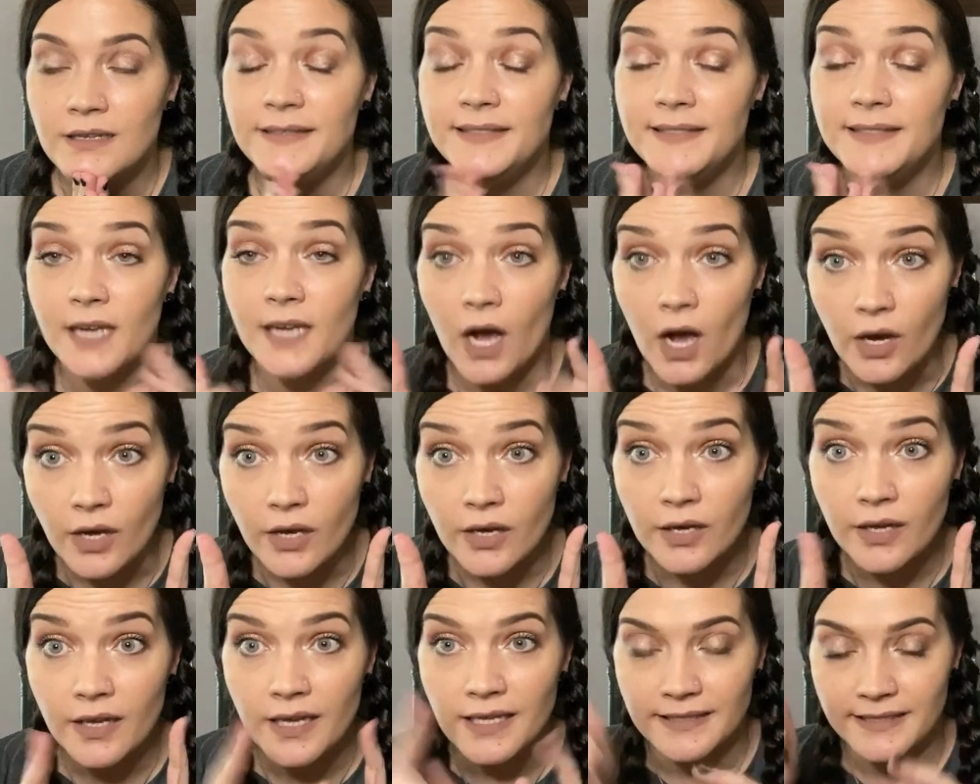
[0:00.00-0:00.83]
duck.
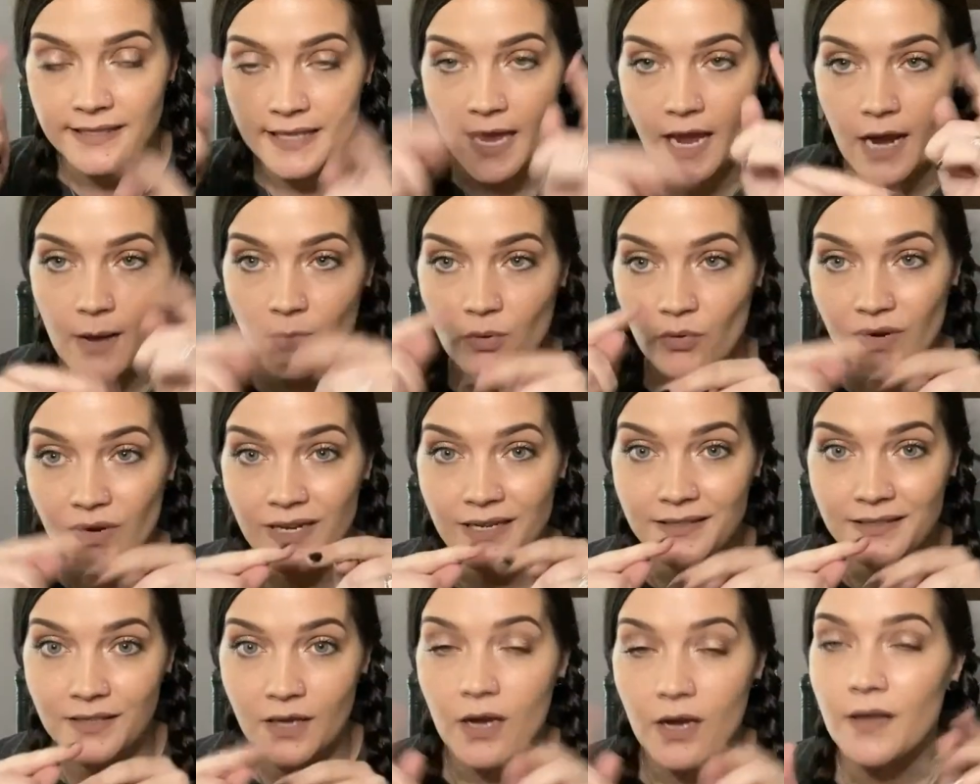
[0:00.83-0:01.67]
It's the
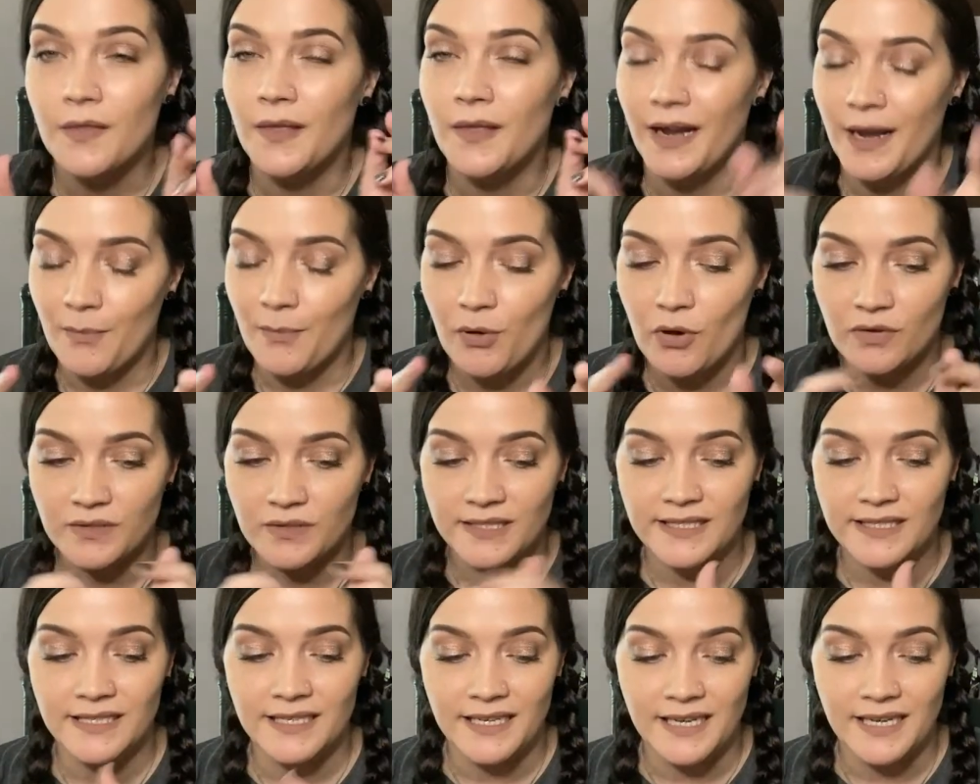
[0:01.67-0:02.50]
Amberina duck that I
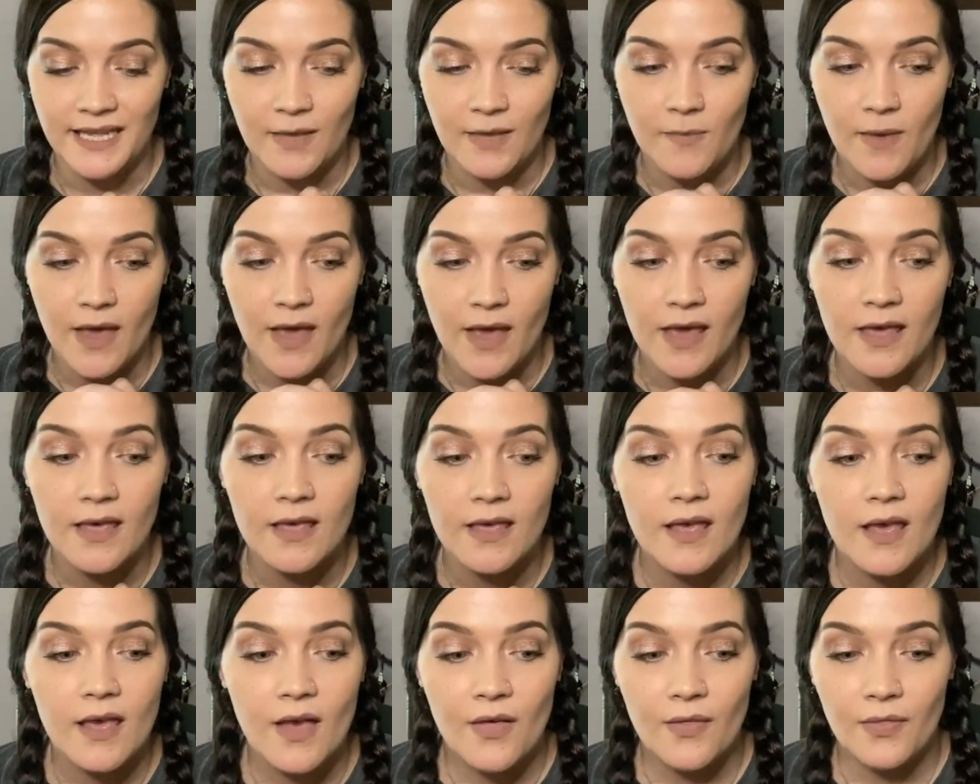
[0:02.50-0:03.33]
posted in eBay.
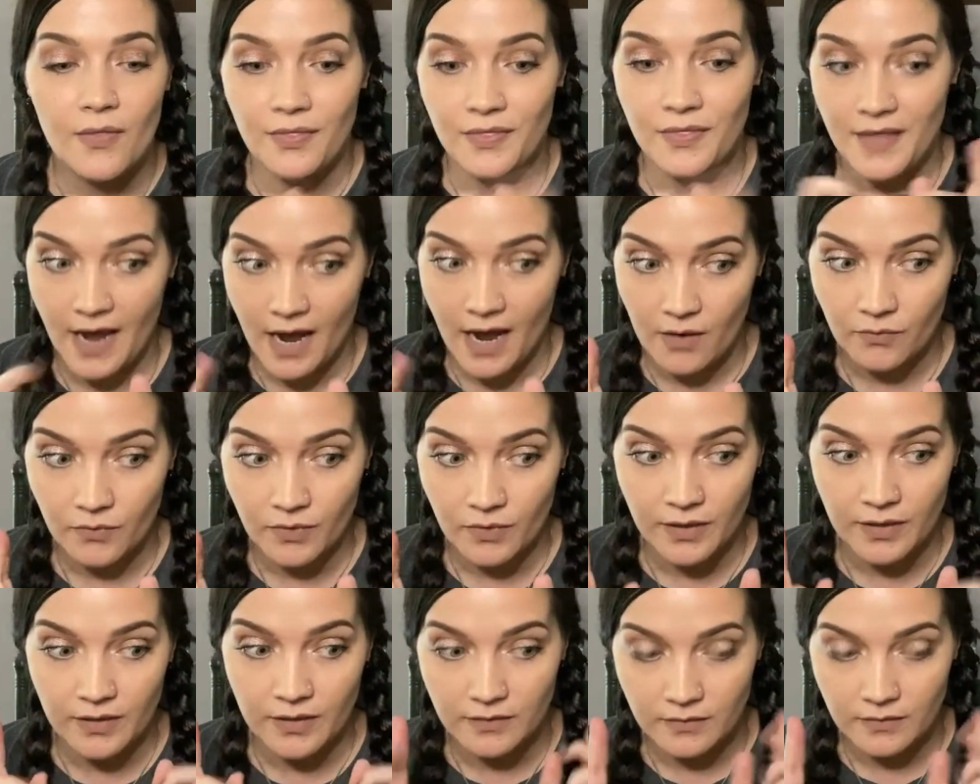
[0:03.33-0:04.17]
That
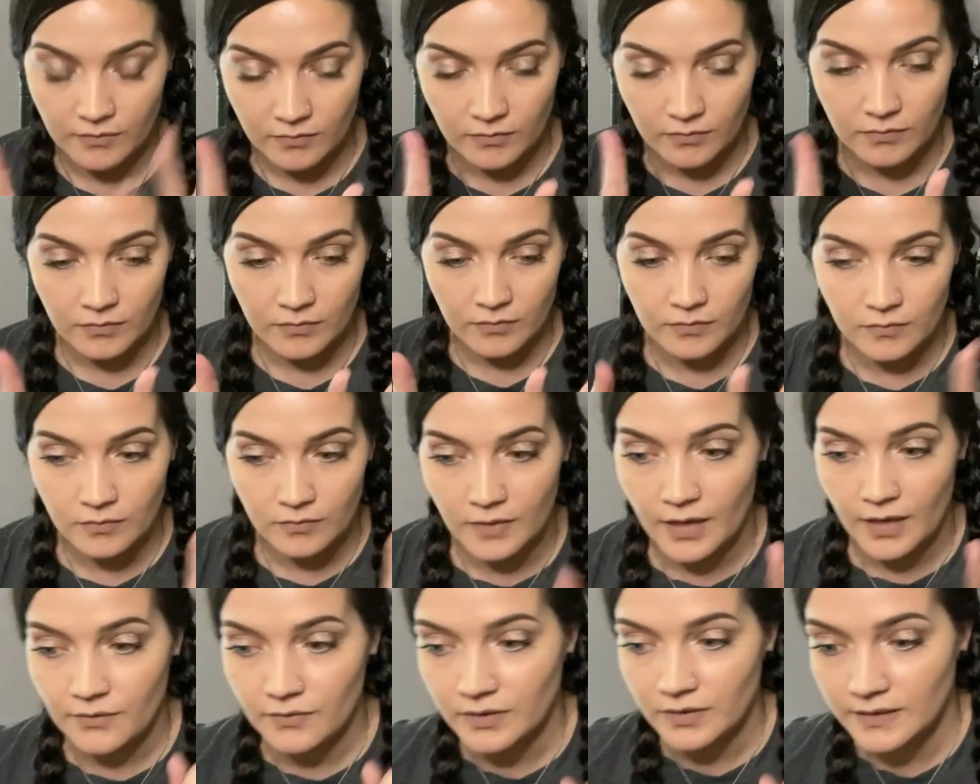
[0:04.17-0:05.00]
one,
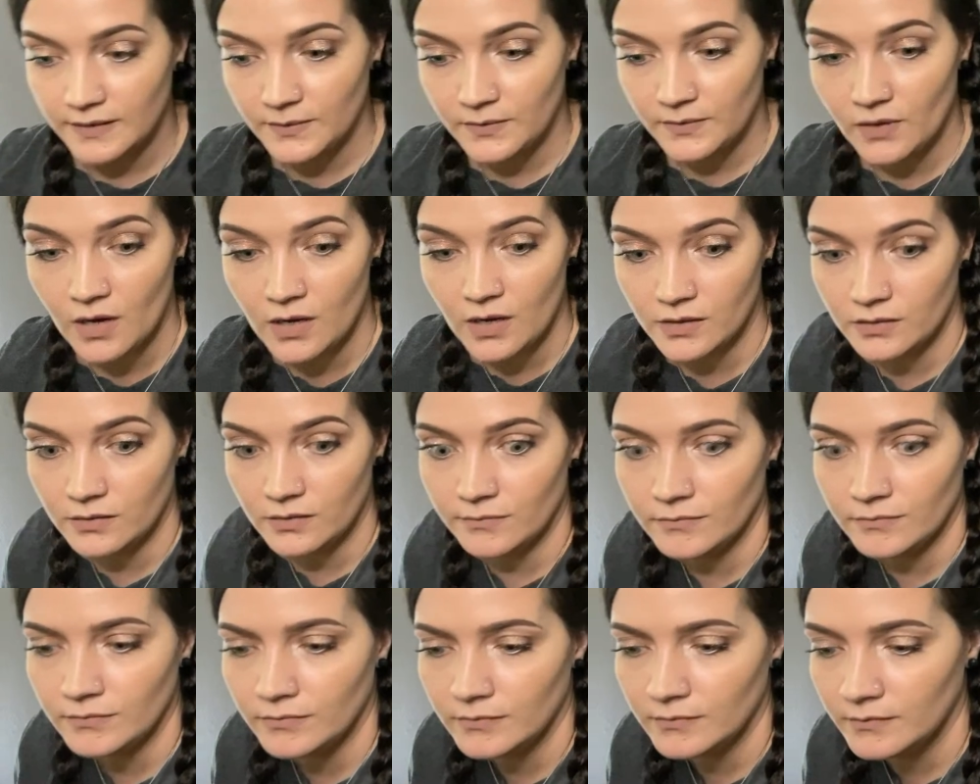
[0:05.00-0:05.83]
that one's awesome.
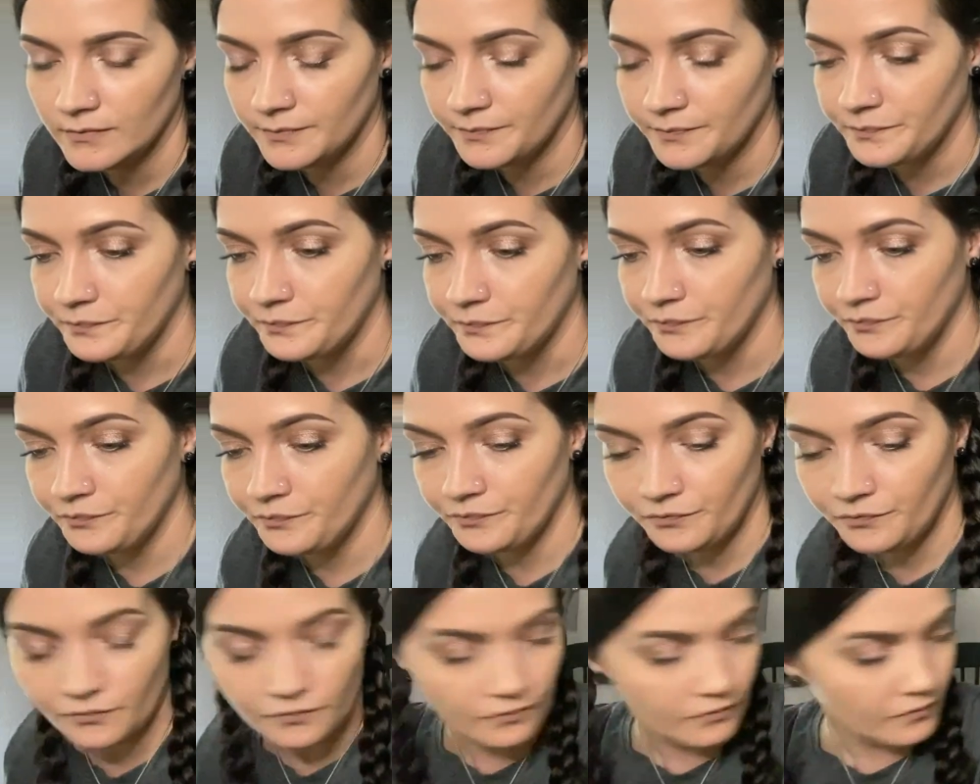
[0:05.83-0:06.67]
do
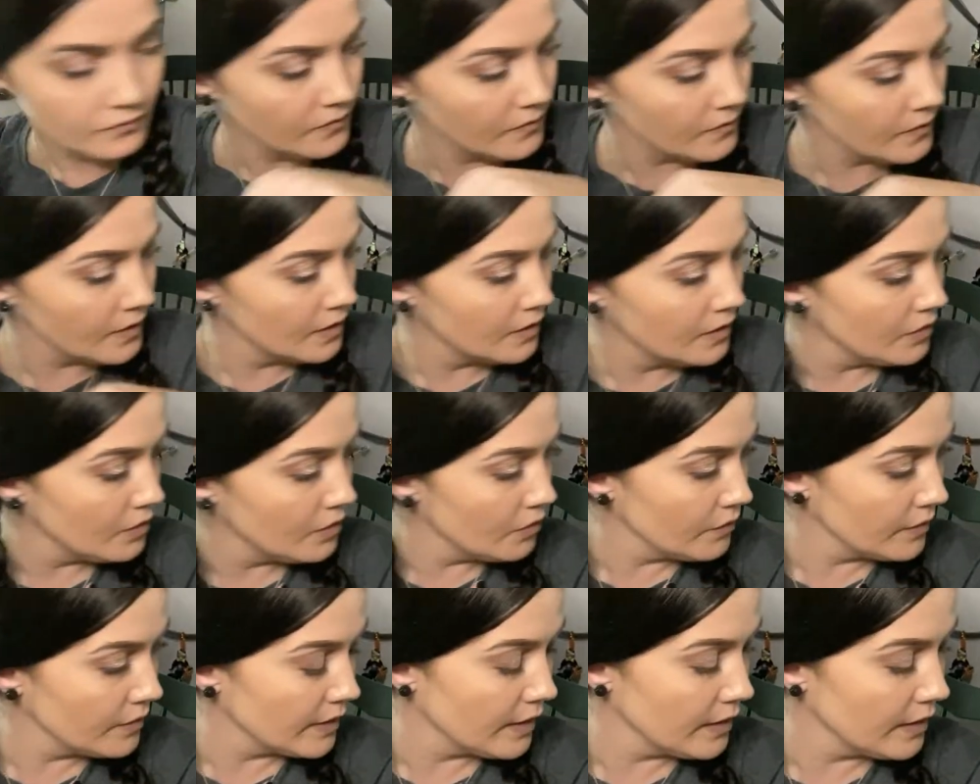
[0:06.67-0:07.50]
darn
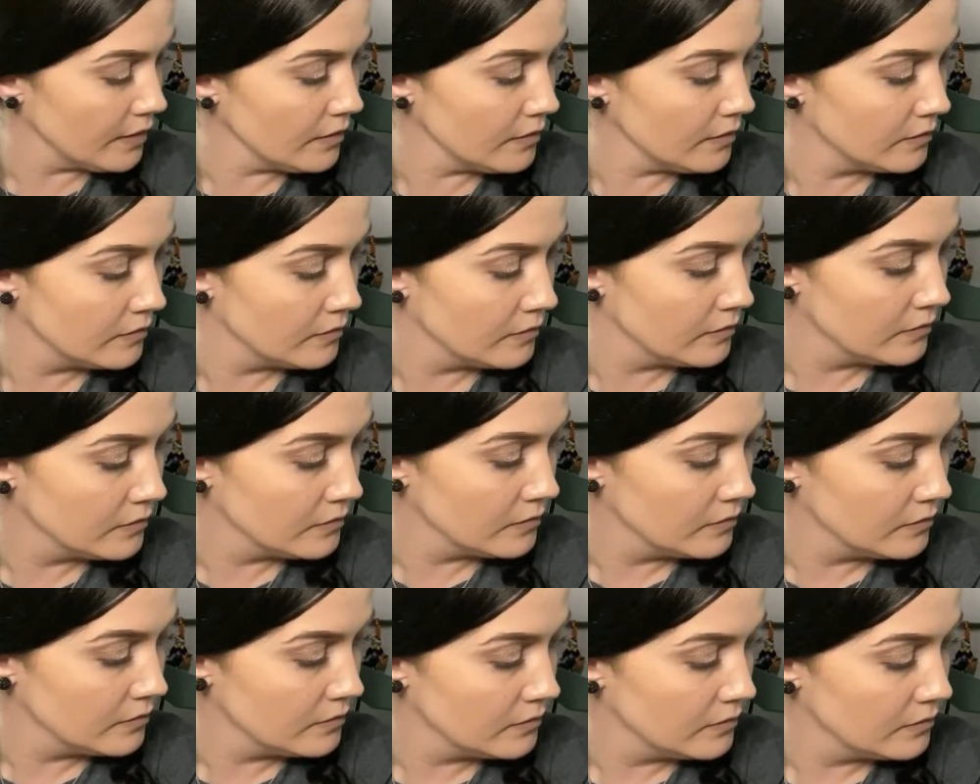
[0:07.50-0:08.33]
okay? it.
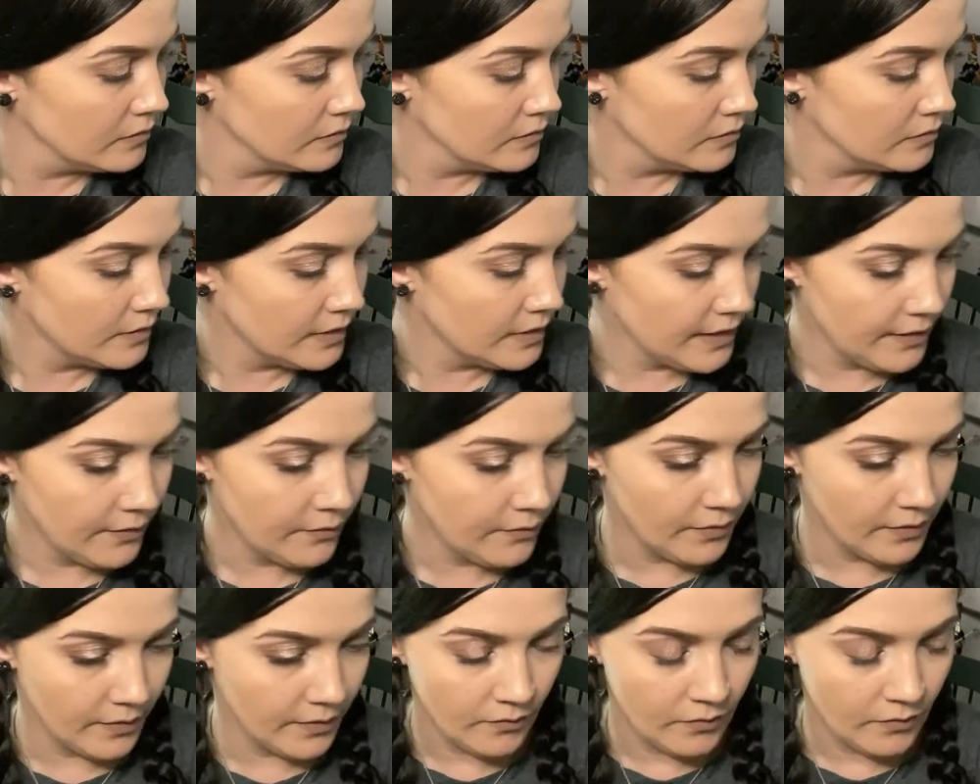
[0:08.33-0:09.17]
Just don't stick to
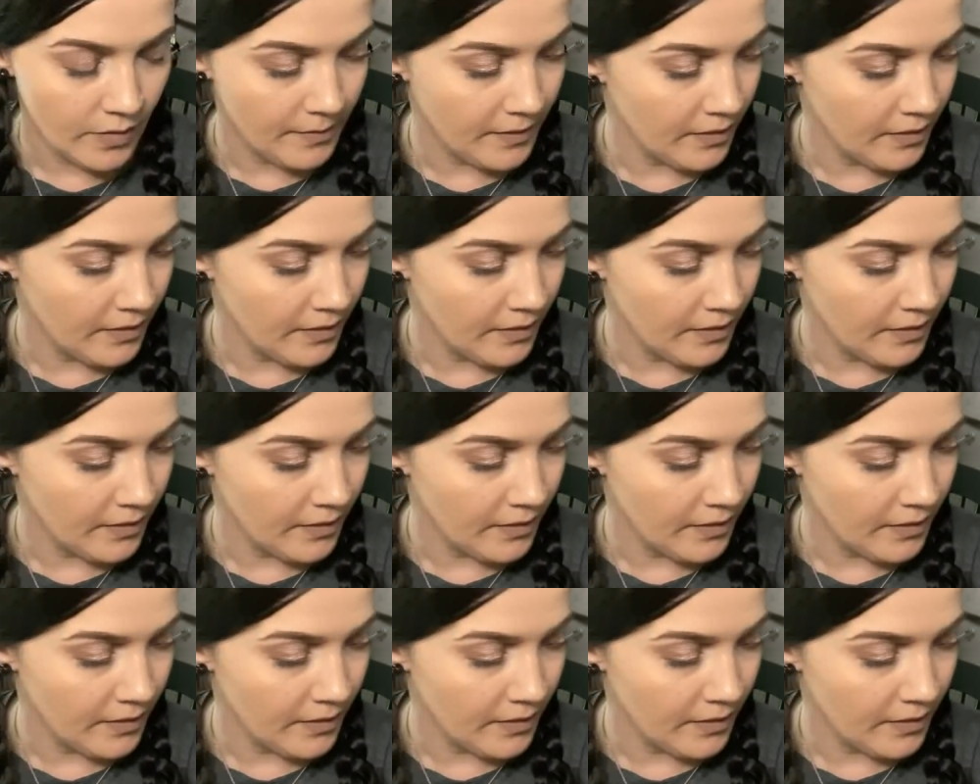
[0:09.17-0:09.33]
them. Want